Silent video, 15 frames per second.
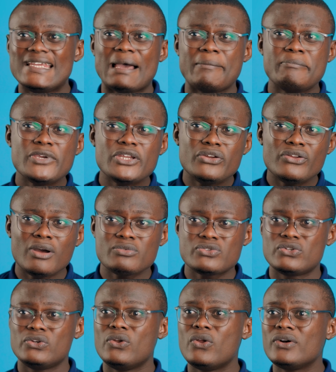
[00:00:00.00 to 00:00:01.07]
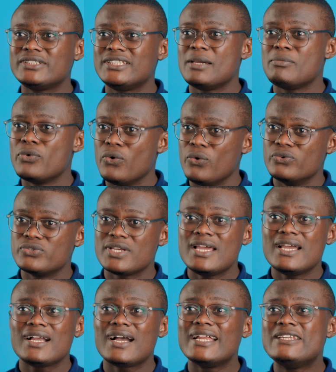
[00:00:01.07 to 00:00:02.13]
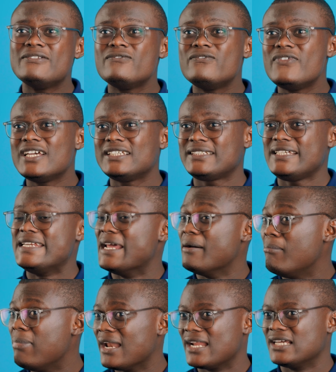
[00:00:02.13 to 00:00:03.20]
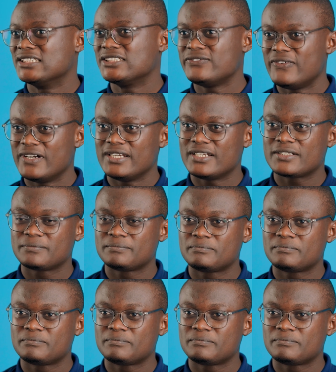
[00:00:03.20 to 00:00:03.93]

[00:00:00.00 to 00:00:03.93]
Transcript: their medium to long-term goals can invest in a balanced fund.